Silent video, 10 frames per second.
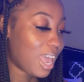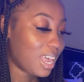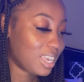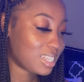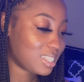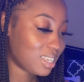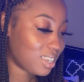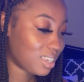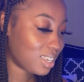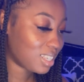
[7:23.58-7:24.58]
It
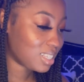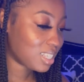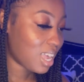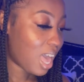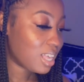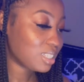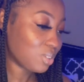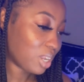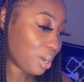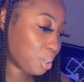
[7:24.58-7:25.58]
says, "So
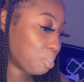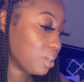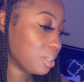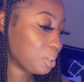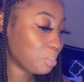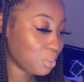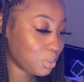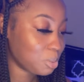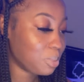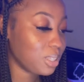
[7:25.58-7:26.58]
now you're pulling the moves,
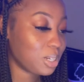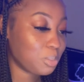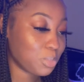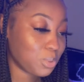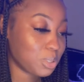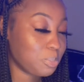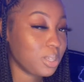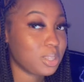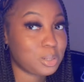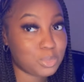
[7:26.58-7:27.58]
pulling the moves,
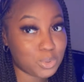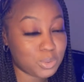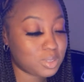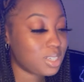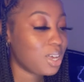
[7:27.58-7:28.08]
pulling the moves.